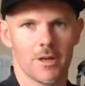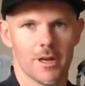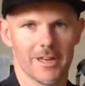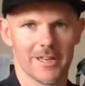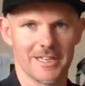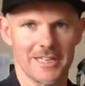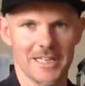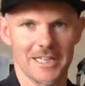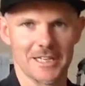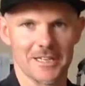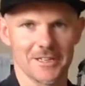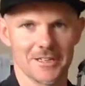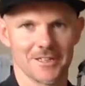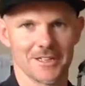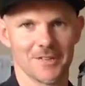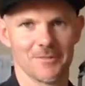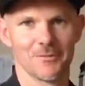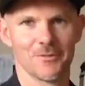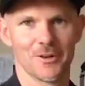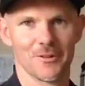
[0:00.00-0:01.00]
a gig
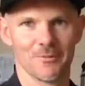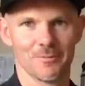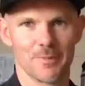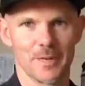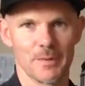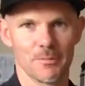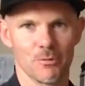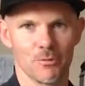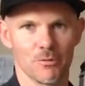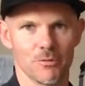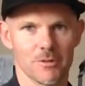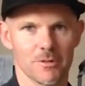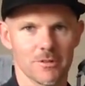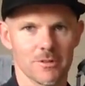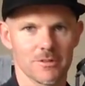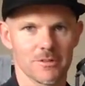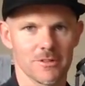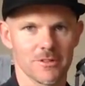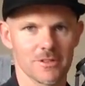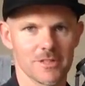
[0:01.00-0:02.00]
in front of people.
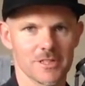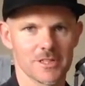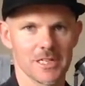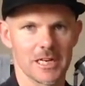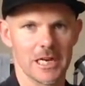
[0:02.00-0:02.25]
Yeah.